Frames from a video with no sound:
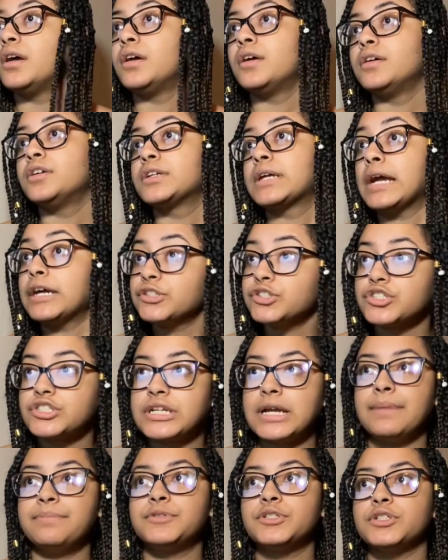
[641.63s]
Characters
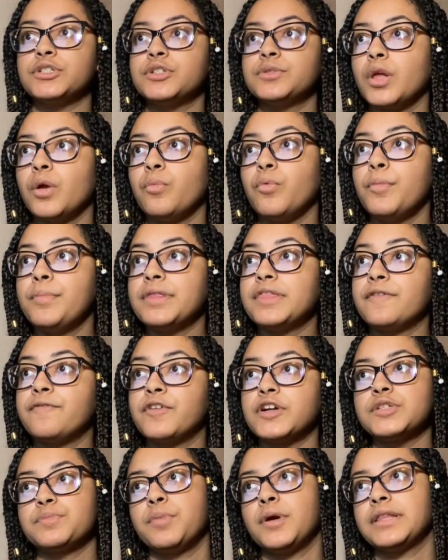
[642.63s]
chapter will be the
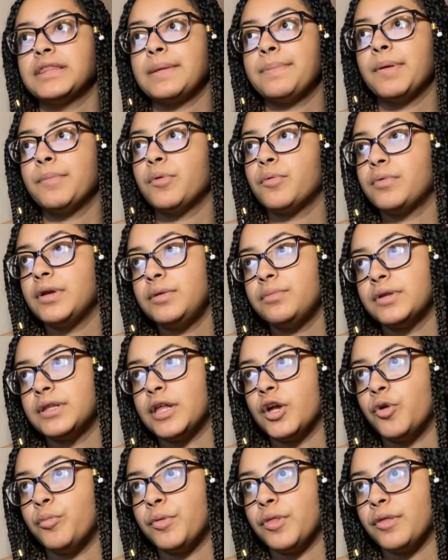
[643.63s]
first part that people read when they
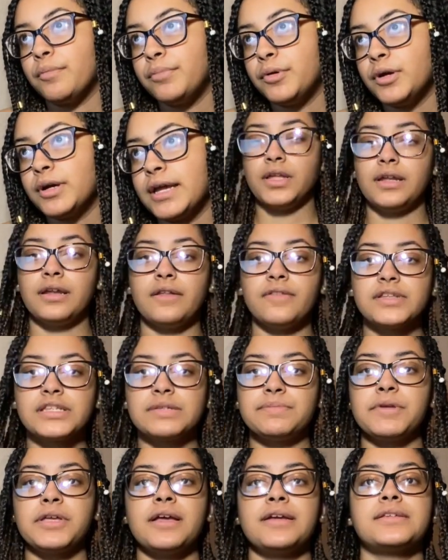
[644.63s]
open the book. Now, this is
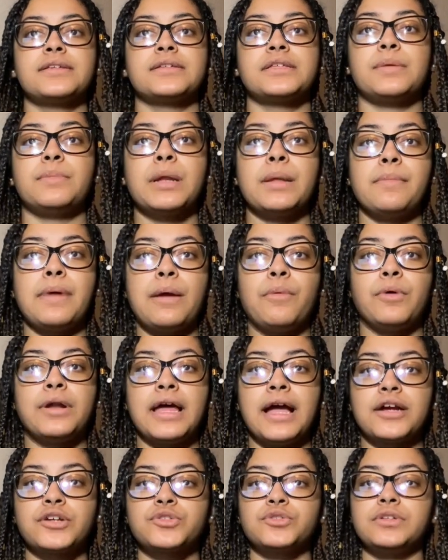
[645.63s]
because somebody might want to
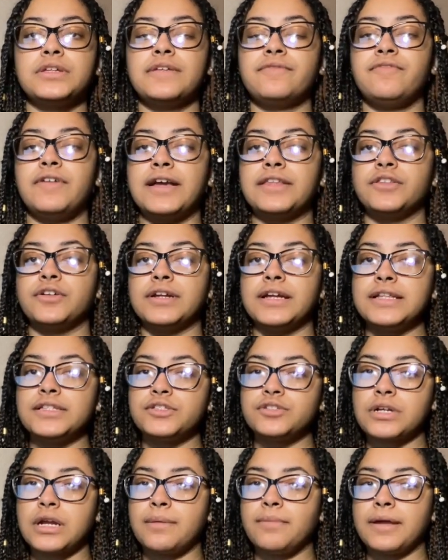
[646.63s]
actually find their
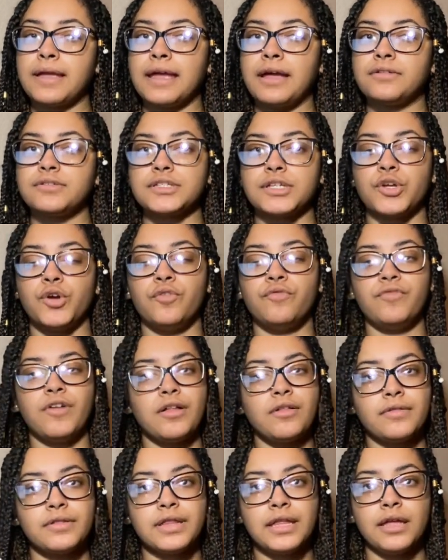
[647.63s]
Instagram accounts and go
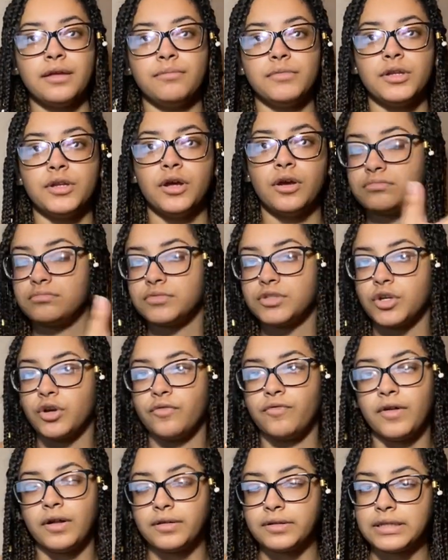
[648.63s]
follow them, you know, to go
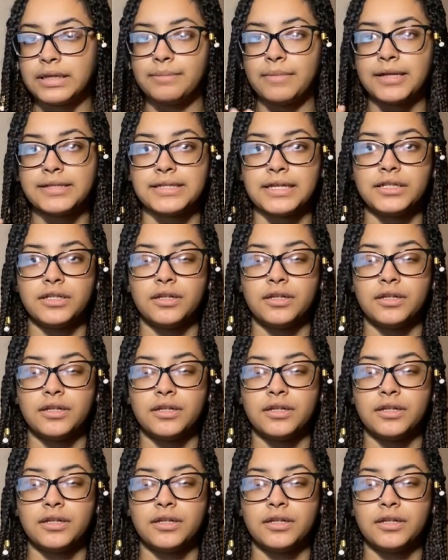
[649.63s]
follow them as an